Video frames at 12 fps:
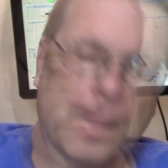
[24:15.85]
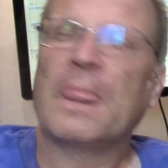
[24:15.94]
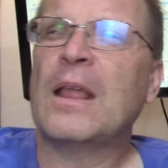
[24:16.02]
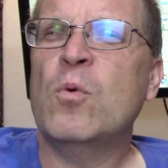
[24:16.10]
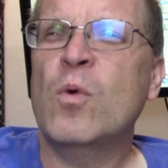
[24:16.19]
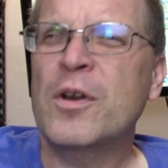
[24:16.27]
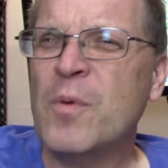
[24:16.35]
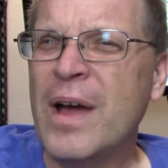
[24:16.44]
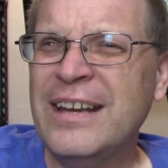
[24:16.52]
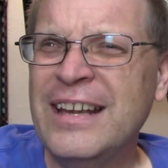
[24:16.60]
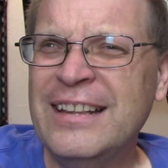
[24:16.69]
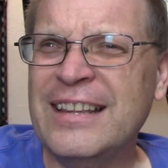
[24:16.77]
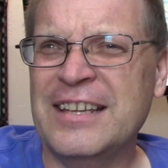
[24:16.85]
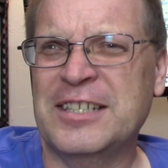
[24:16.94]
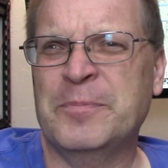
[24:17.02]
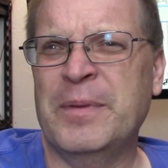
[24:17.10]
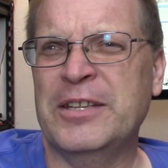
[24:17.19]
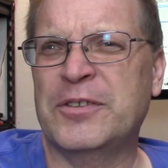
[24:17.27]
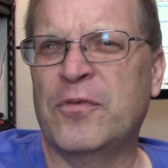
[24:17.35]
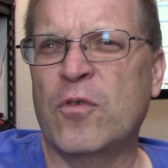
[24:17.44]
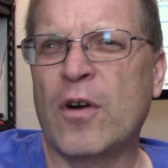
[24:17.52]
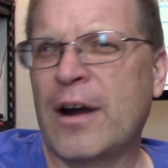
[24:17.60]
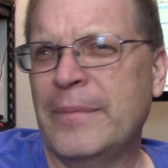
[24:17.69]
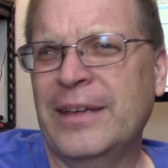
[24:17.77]
What do I need these speeds
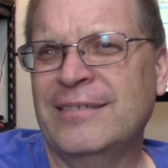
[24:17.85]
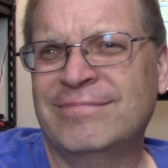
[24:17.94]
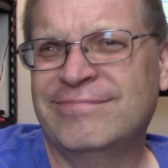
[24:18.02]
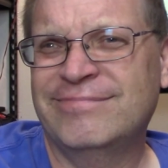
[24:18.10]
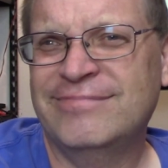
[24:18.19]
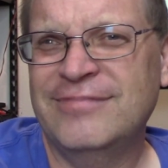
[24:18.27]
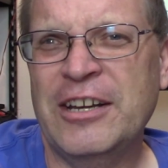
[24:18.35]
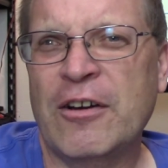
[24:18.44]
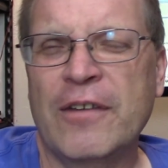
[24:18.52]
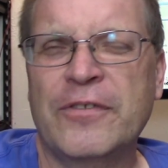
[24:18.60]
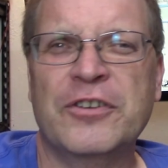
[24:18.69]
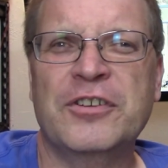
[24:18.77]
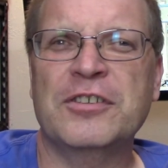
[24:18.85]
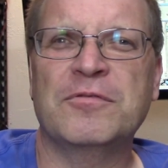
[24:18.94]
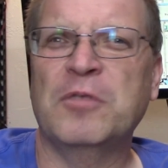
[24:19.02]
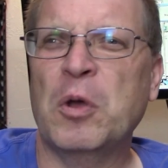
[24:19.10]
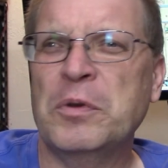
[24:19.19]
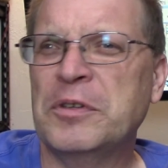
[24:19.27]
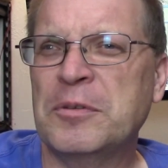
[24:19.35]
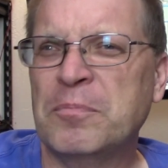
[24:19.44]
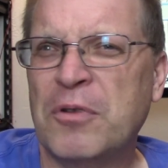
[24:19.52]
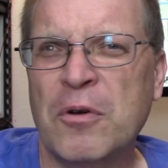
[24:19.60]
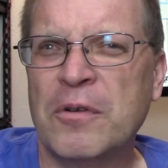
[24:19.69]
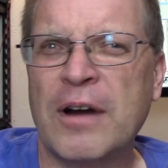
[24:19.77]
for? I mean, you know, if you're just loading some
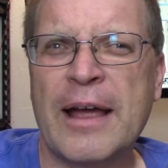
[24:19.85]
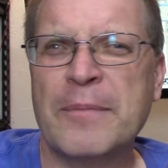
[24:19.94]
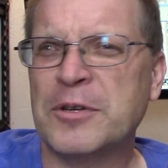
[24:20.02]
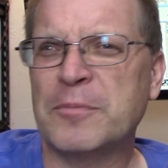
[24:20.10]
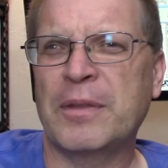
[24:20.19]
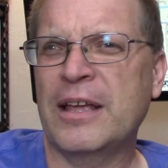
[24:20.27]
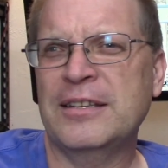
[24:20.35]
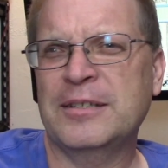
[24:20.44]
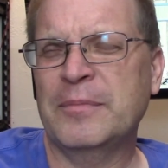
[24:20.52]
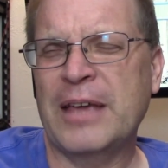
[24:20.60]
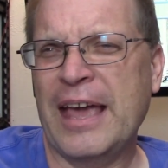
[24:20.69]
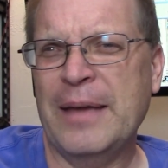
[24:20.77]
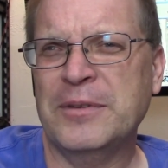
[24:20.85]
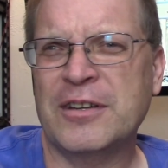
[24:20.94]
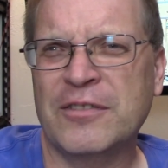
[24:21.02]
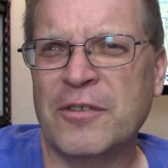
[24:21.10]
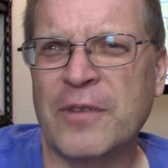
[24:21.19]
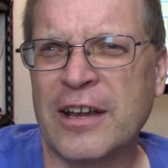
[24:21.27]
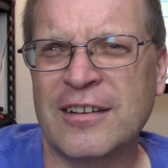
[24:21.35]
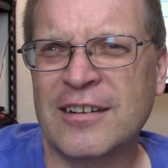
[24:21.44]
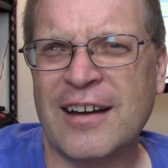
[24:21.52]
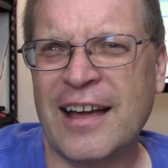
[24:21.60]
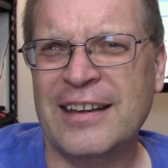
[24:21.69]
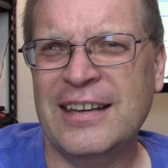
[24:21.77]
programs or playing some games, aren't the regular
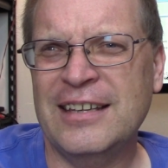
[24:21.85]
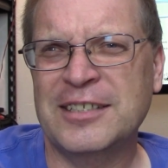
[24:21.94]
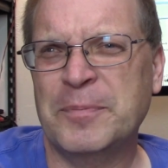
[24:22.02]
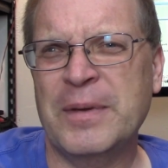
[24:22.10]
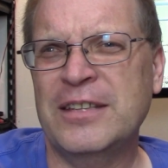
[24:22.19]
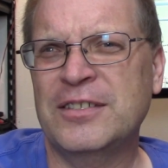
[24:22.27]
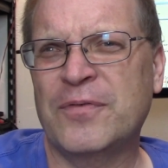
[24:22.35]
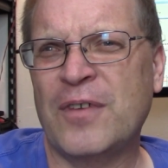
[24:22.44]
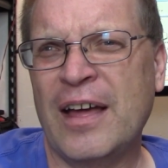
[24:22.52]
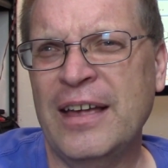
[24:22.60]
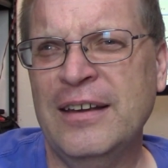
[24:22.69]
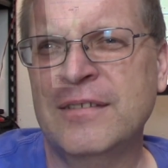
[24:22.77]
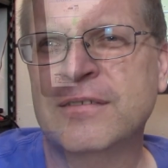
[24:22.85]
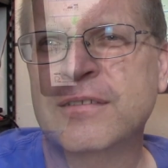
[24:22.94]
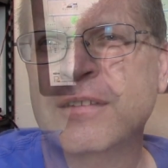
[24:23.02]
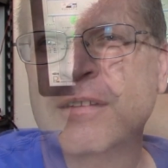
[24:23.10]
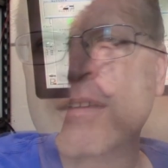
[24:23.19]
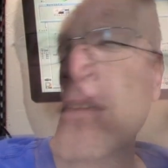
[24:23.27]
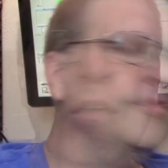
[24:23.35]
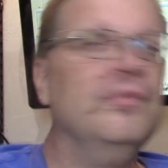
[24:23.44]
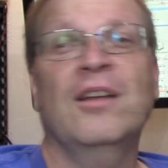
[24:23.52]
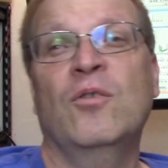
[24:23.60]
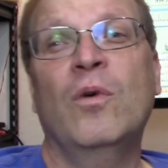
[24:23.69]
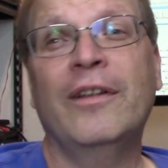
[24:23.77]
IDE speeds fine?
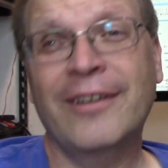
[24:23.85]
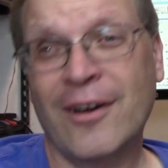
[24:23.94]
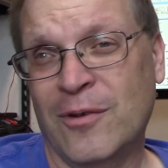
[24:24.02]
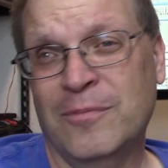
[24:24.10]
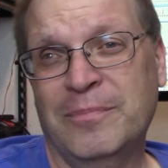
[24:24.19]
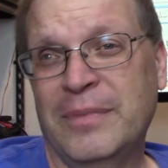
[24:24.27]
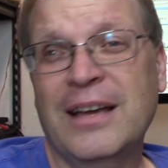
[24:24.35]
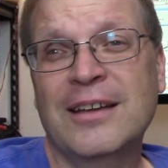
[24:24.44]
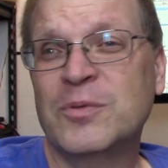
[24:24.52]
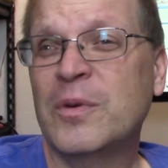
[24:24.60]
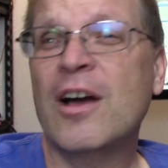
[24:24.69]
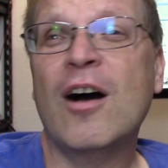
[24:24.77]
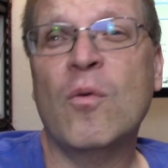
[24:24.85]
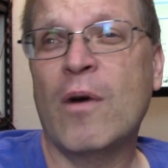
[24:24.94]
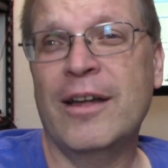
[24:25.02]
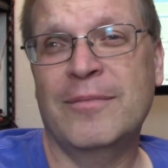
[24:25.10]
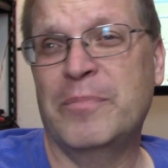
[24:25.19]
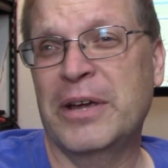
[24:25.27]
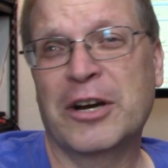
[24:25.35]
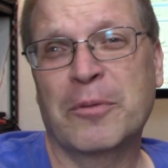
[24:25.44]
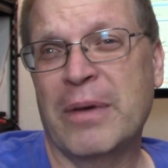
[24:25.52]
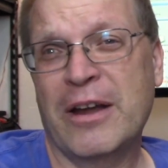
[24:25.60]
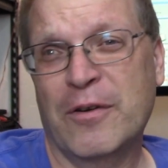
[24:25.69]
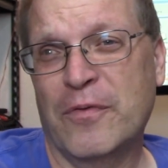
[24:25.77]
Well, no, because we all want bigger,
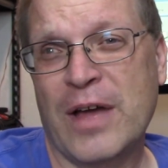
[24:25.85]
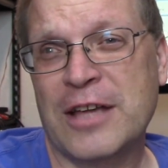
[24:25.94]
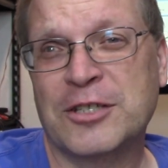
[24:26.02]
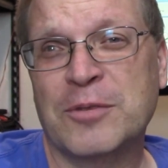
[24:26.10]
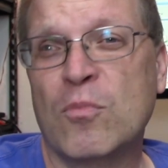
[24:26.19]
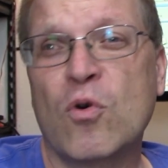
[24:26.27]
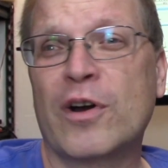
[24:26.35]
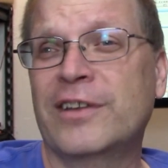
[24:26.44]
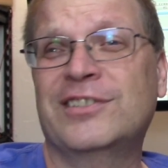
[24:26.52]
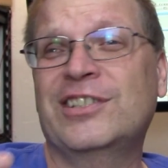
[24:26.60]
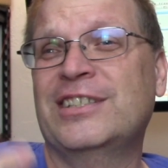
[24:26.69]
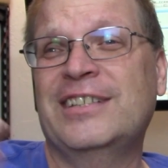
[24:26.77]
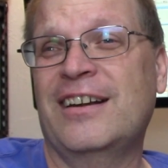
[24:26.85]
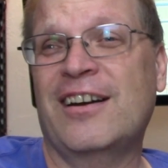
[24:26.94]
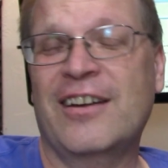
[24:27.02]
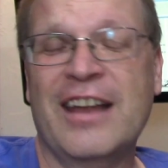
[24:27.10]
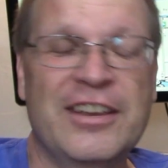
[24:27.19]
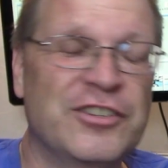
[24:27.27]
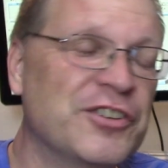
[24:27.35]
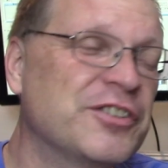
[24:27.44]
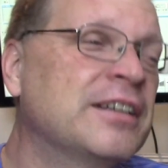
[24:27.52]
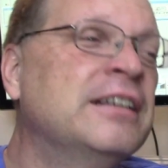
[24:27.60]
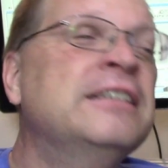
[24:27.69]
better, faster, more. It's just in our natures.